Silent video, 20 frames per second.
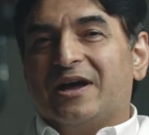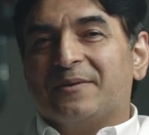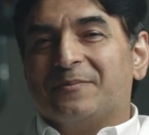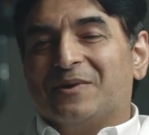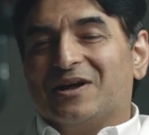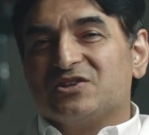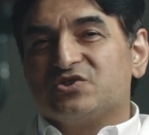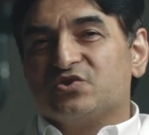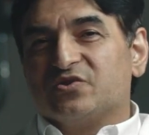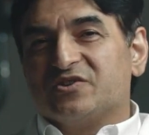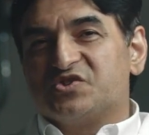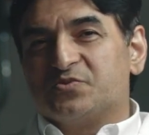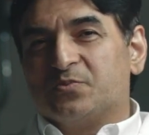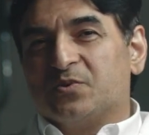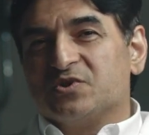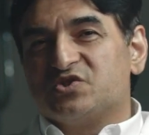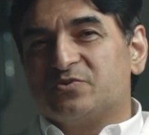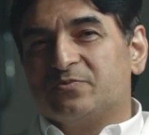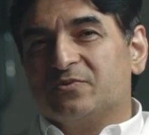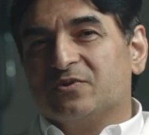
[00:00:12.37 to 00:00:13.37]
I'm also
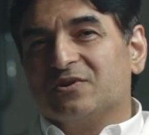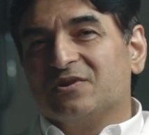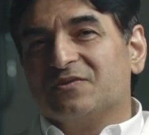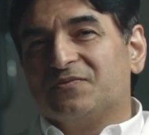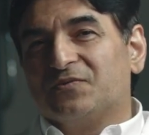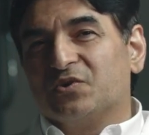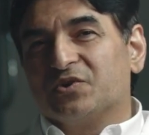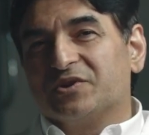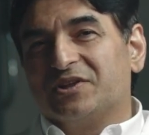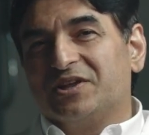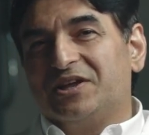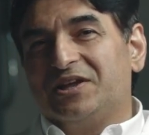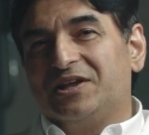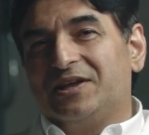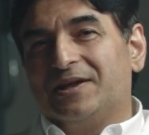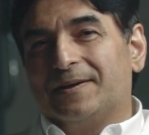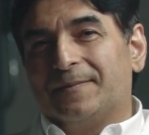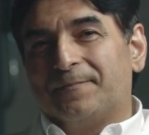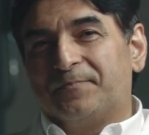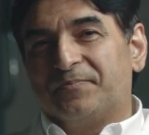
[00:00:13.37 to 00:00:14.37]
responsible for
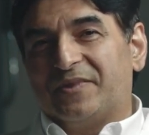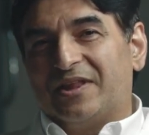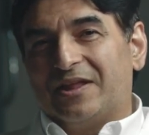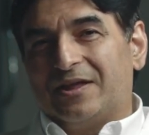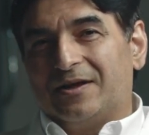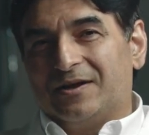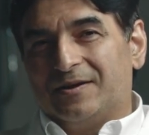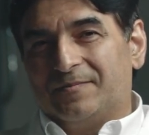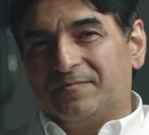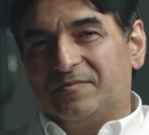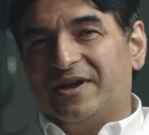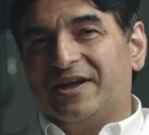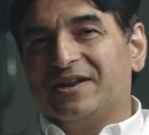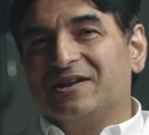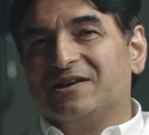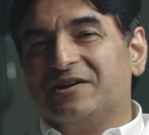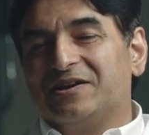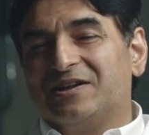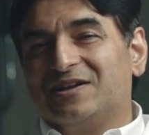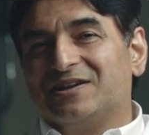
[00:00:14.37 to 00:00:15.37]
the
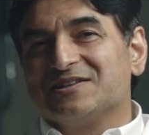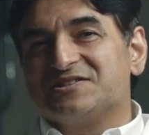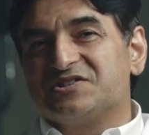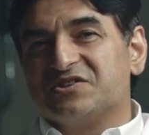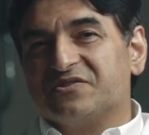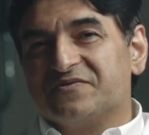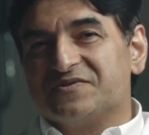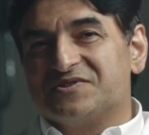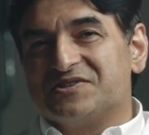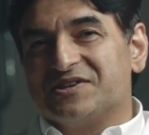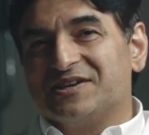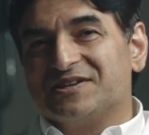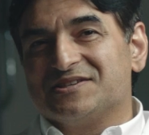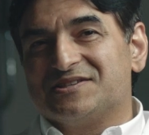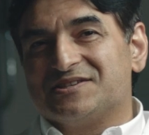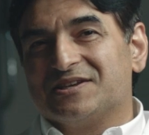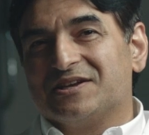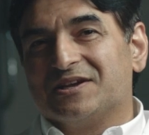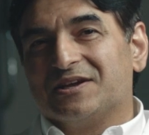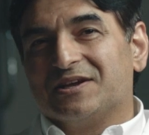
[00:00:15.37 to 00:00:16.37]
analytical
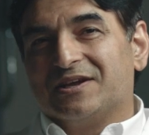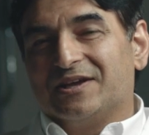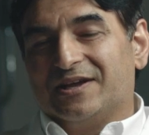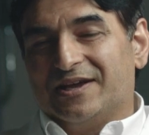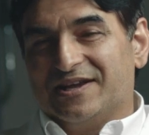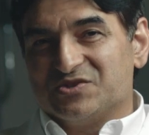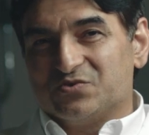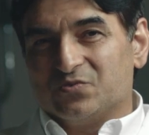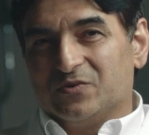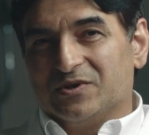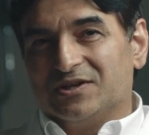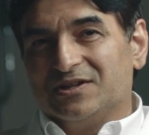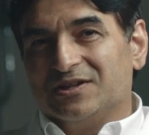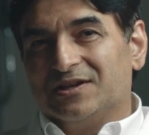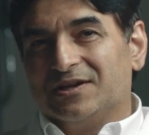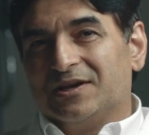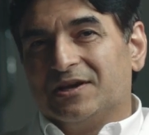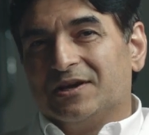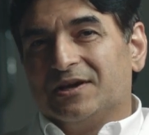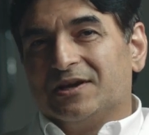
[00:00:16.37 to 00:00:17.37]
services as
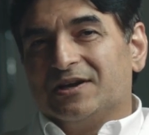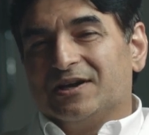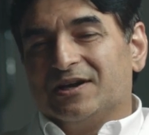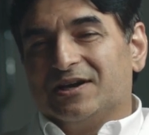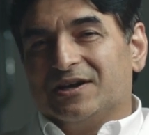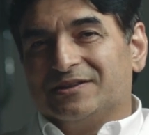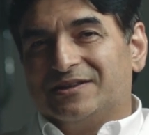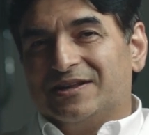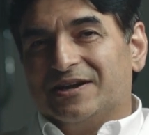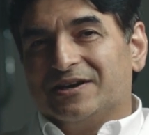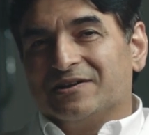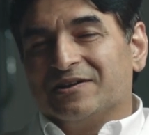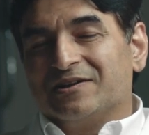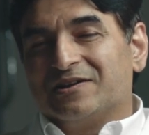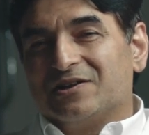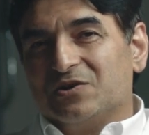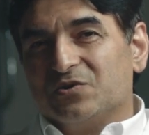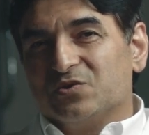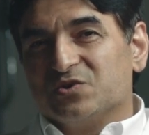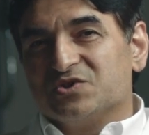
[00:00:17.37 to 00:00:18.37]
well. That
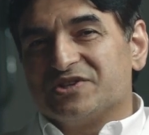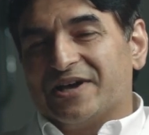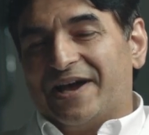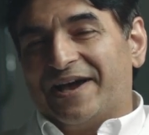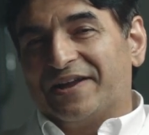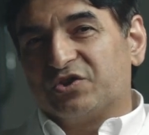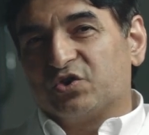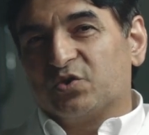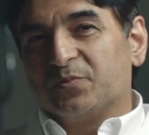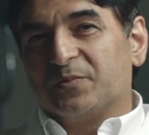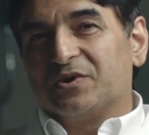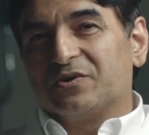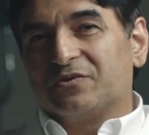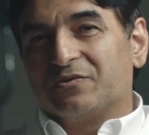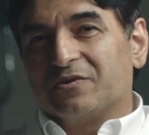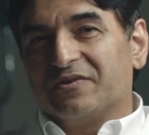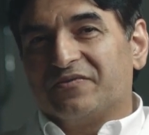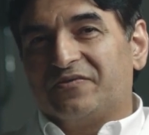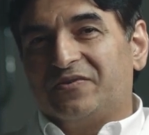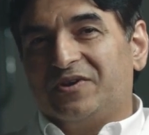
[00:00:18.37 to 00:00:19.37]
includes ion
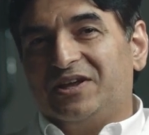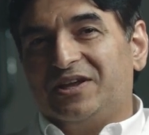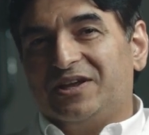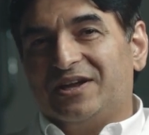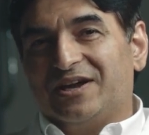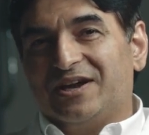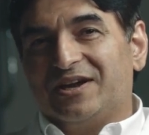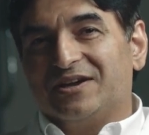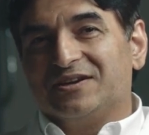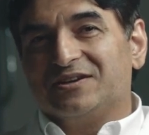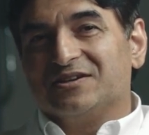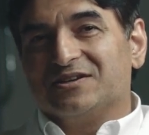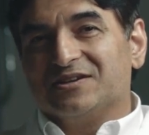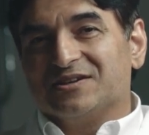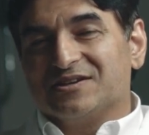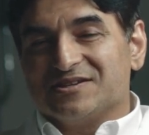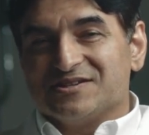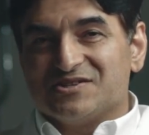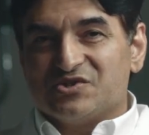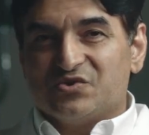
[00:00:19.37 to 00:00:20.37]
chromatography and
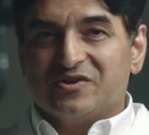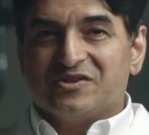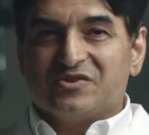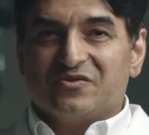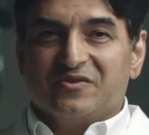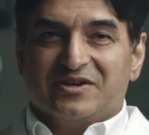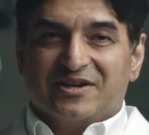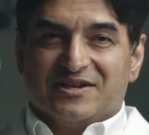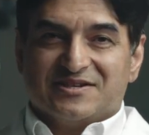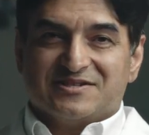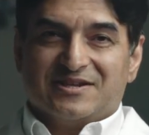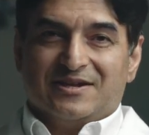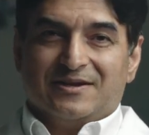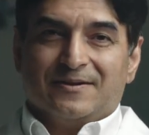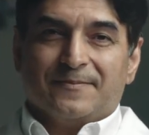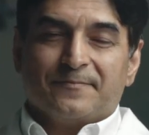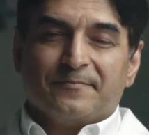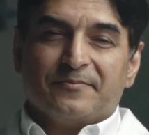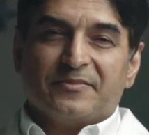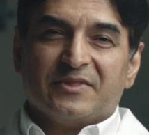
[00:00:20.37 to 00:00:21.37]
C3 testing.